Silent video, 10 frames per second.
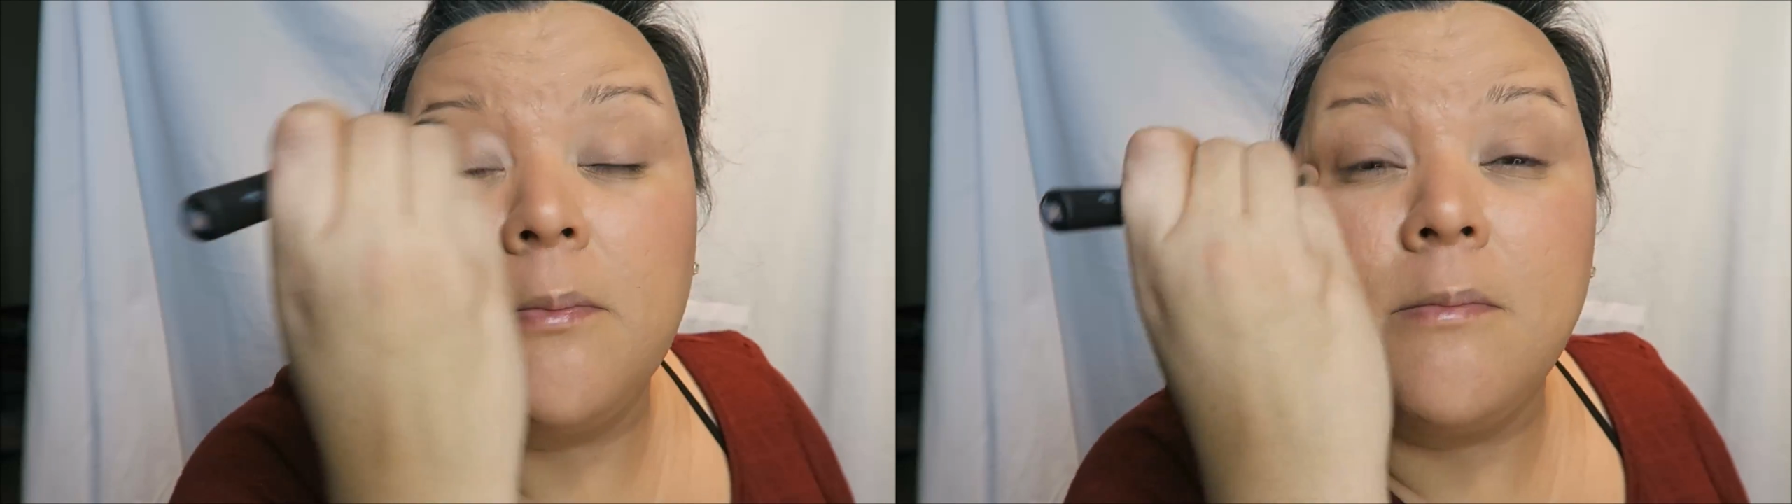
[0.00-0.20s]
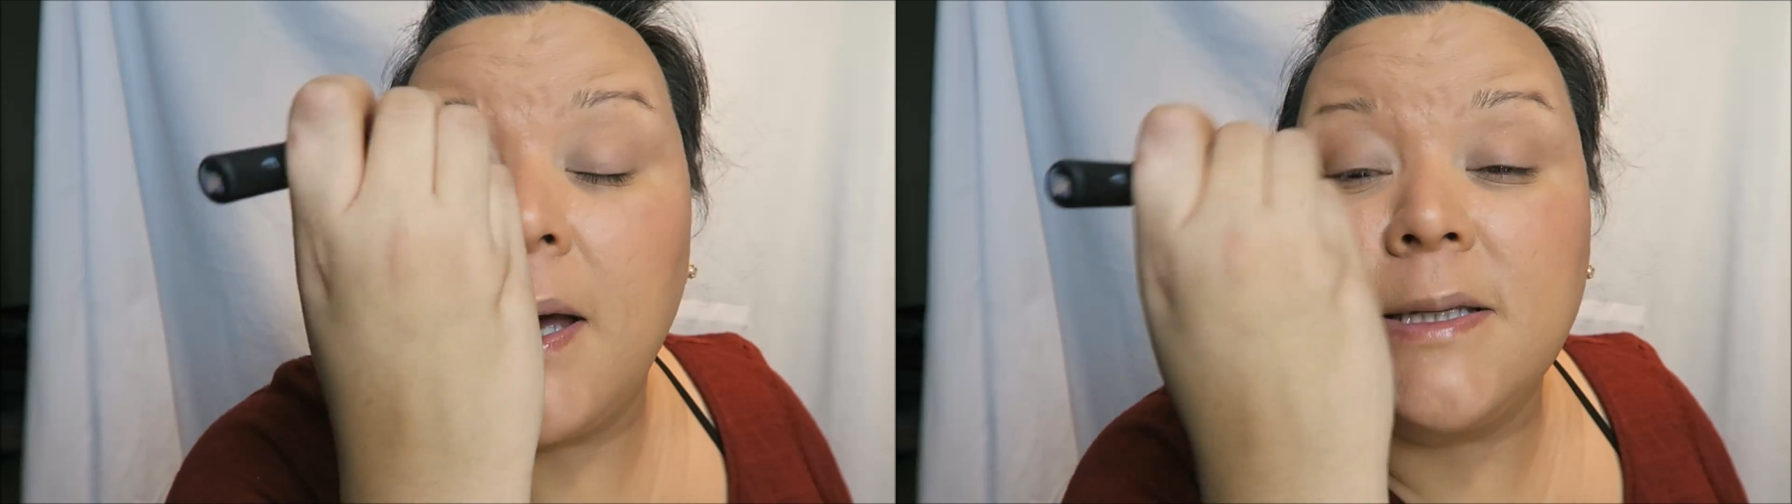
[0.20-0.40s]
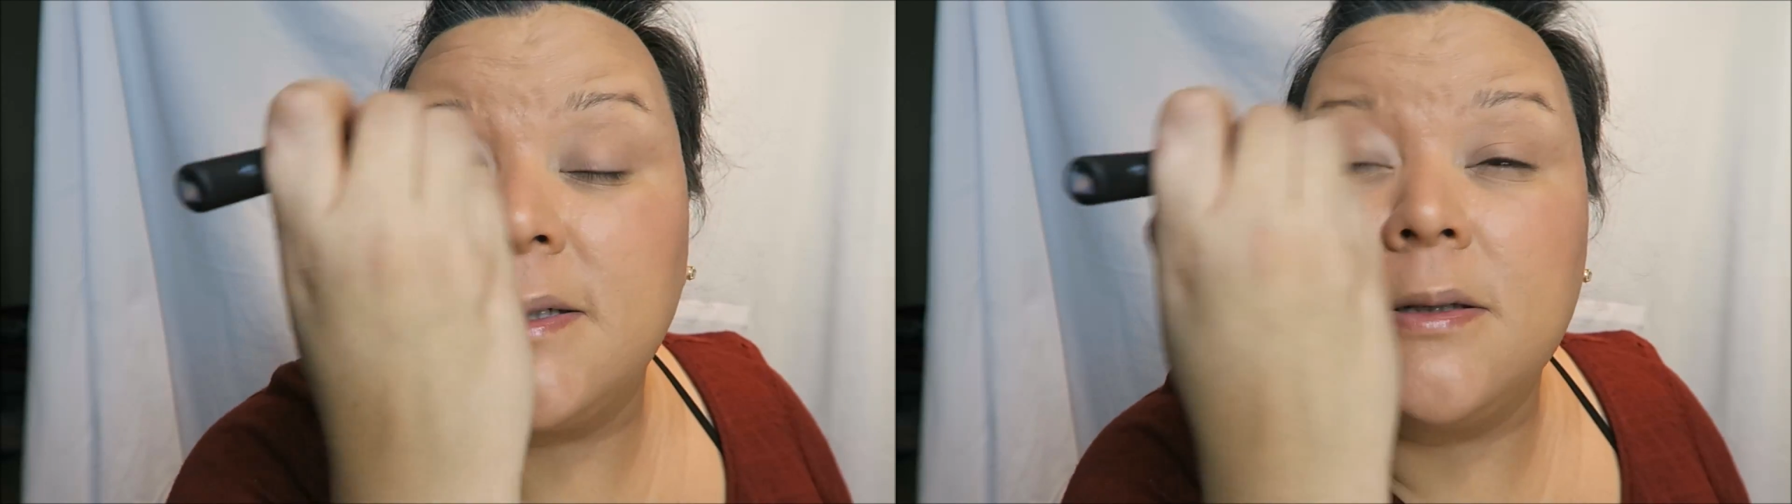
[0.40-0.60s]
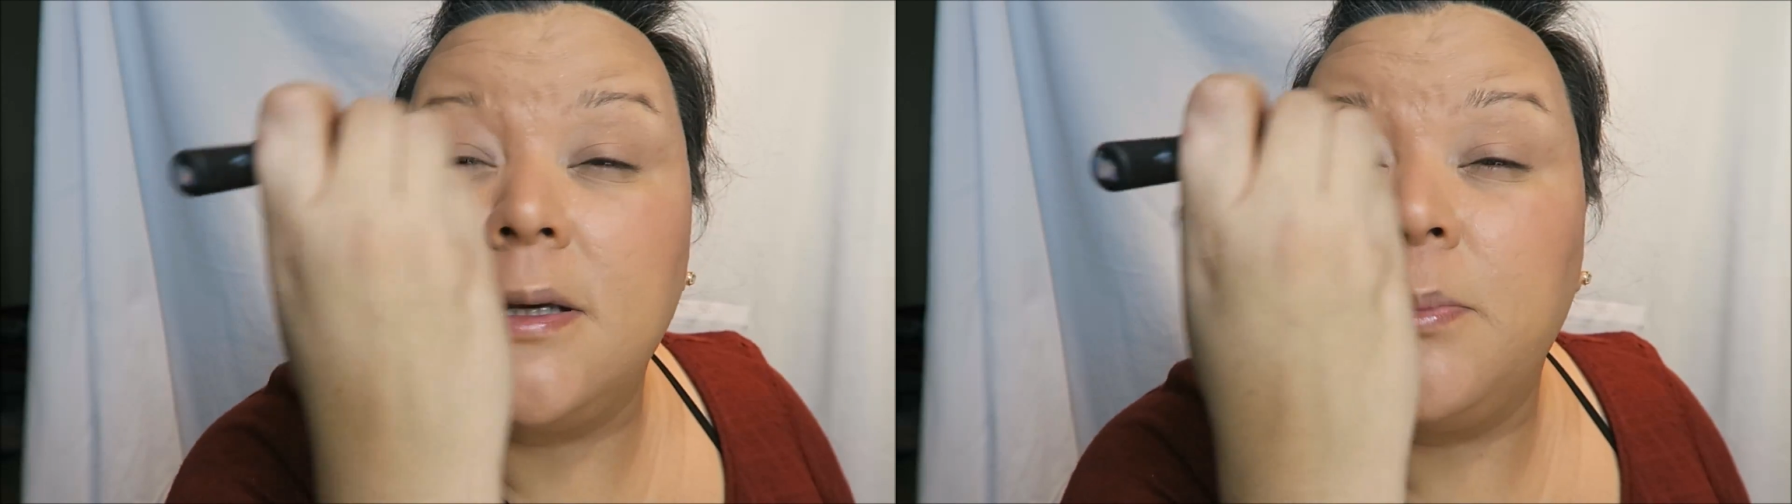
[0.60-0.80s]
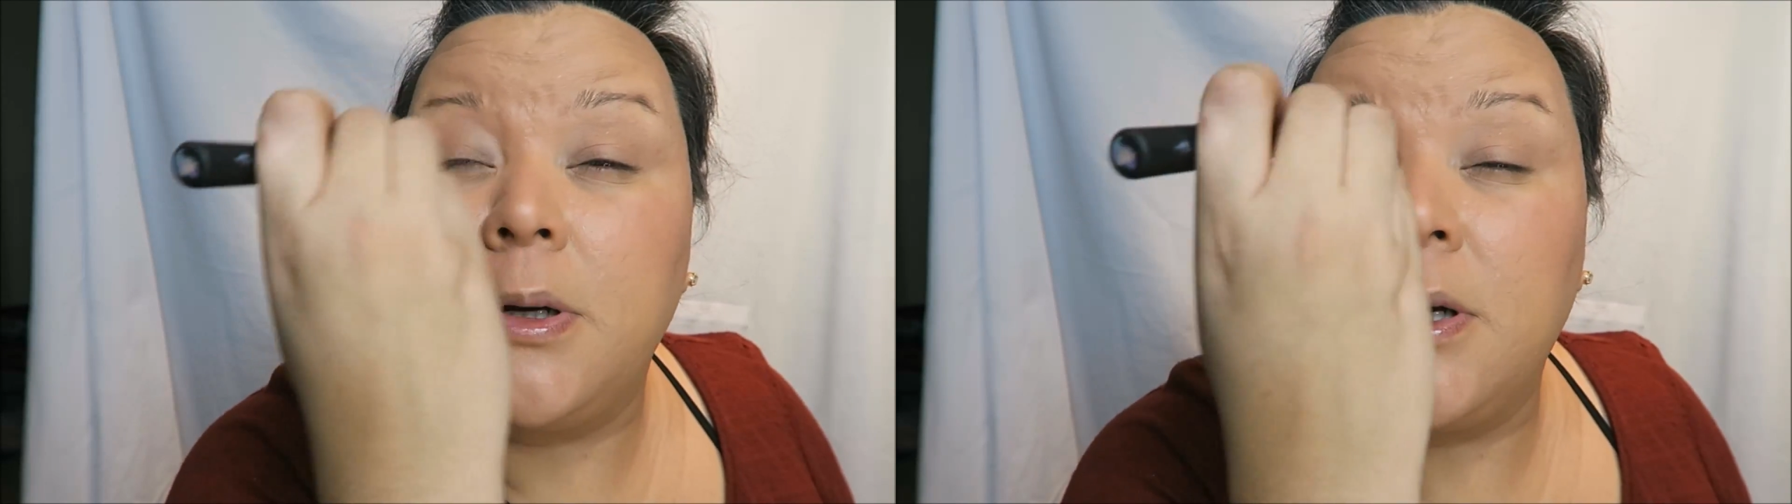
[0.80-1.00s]

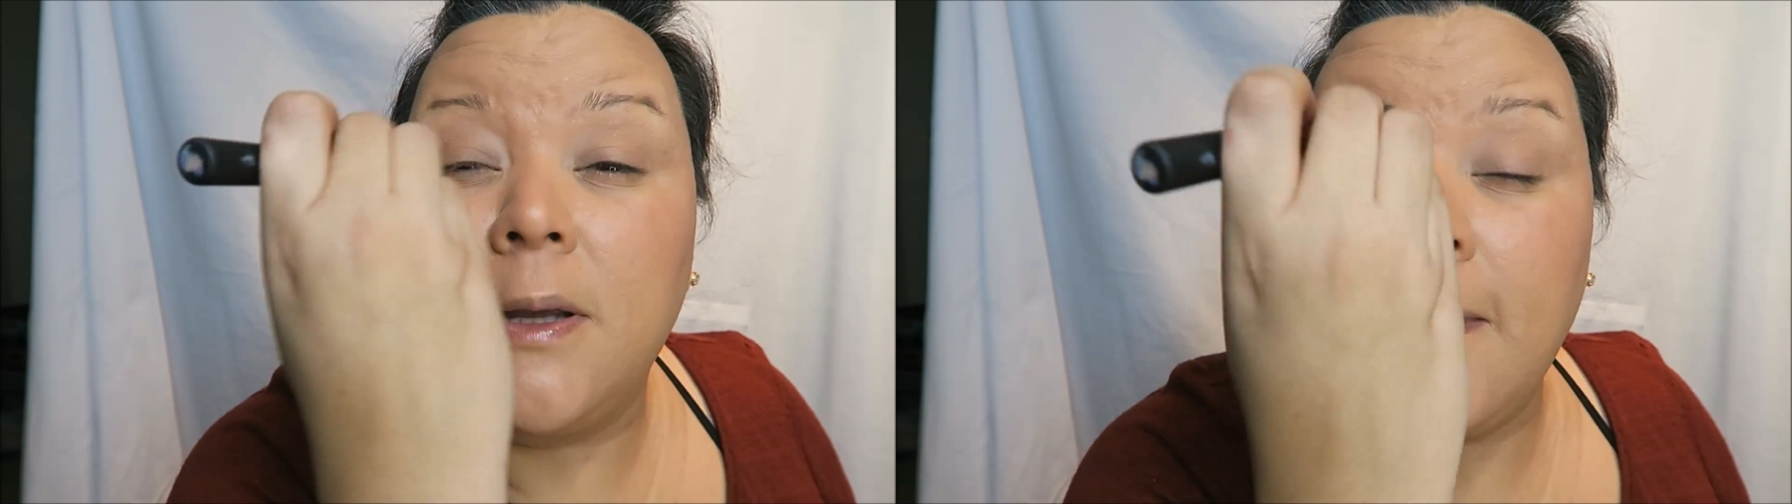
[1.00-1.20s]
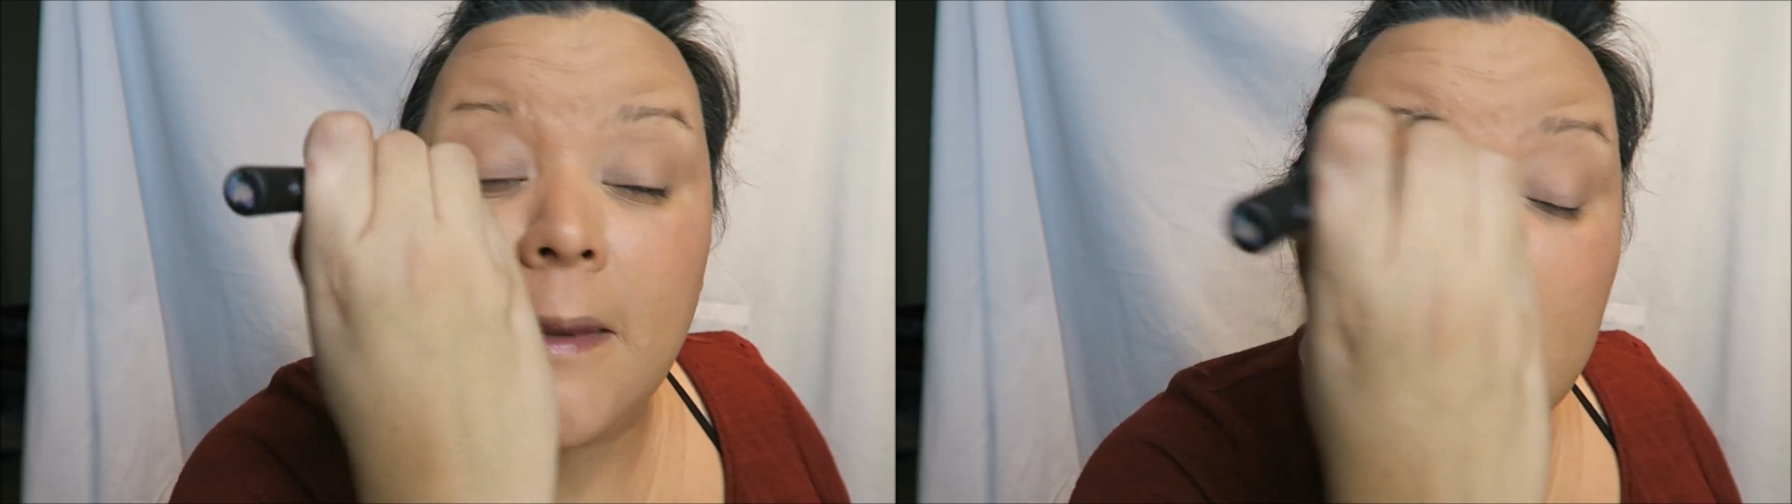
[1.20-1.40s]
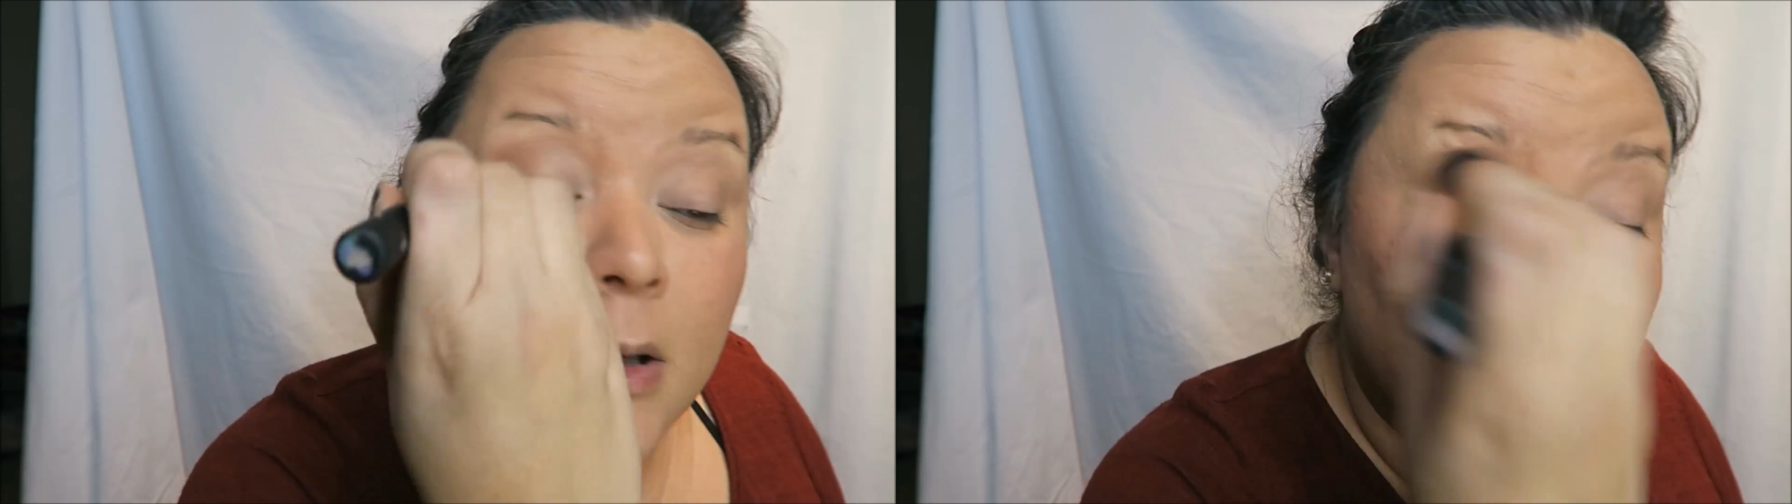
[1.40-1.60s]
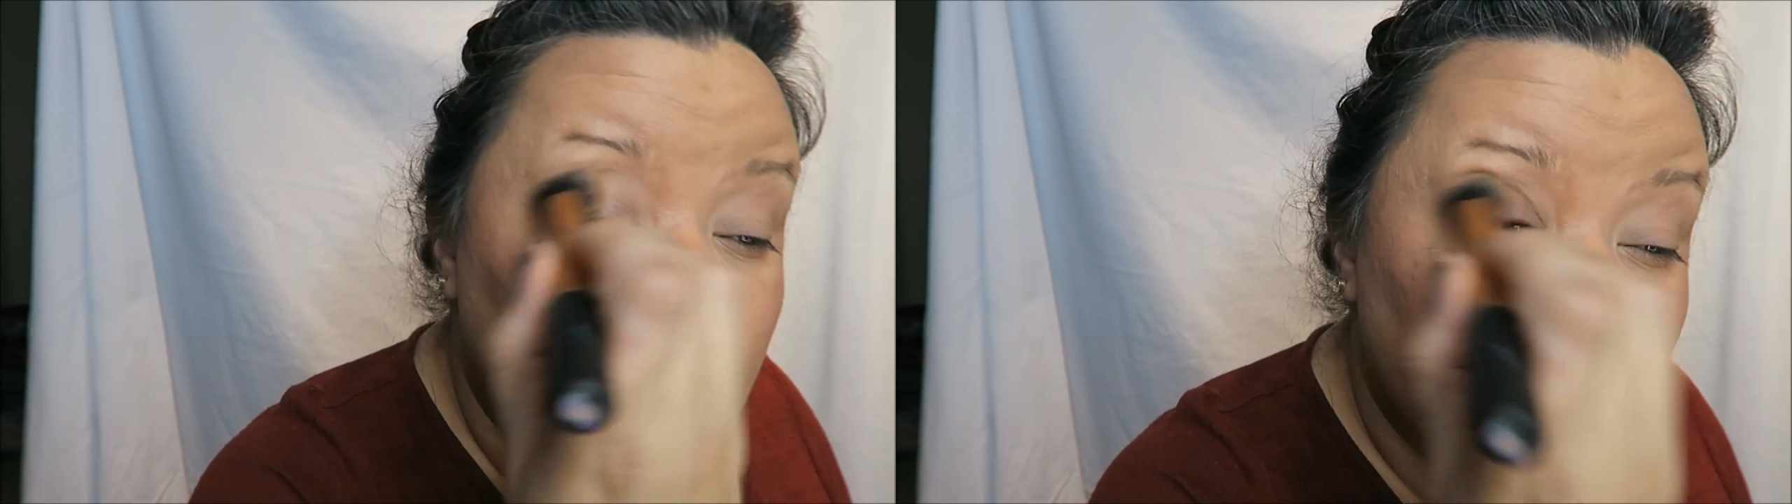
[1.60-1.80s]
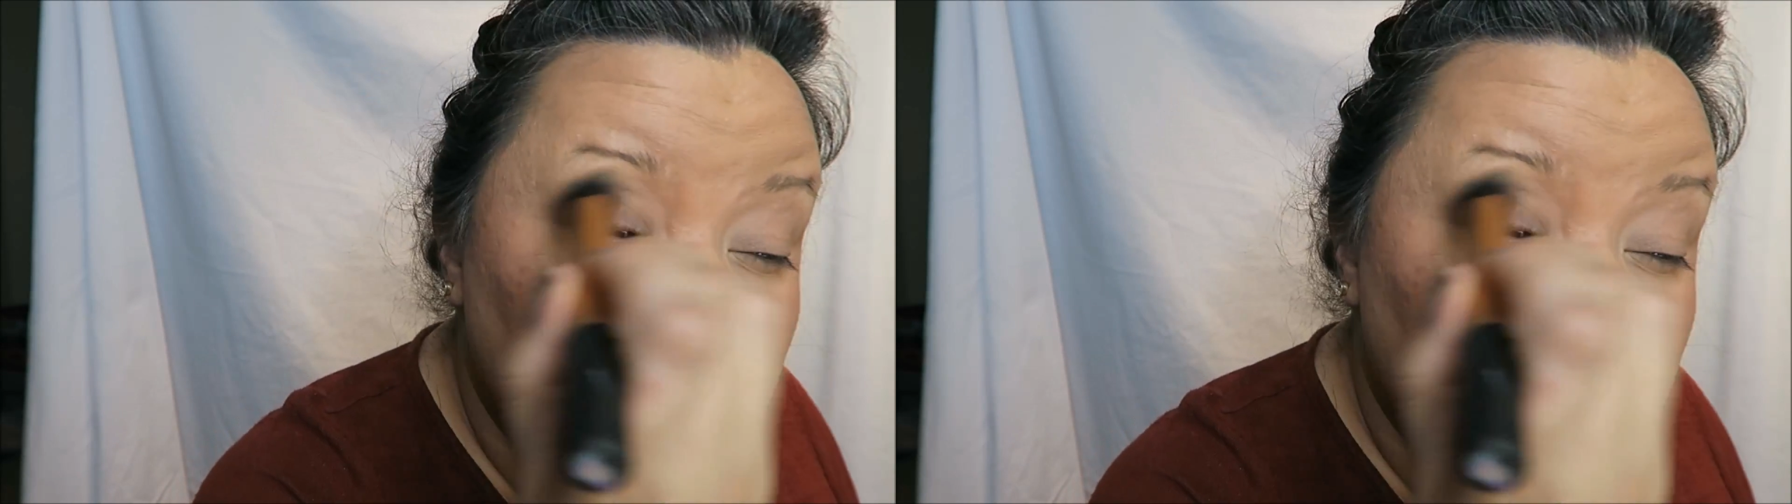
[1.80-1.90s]
messily put it in the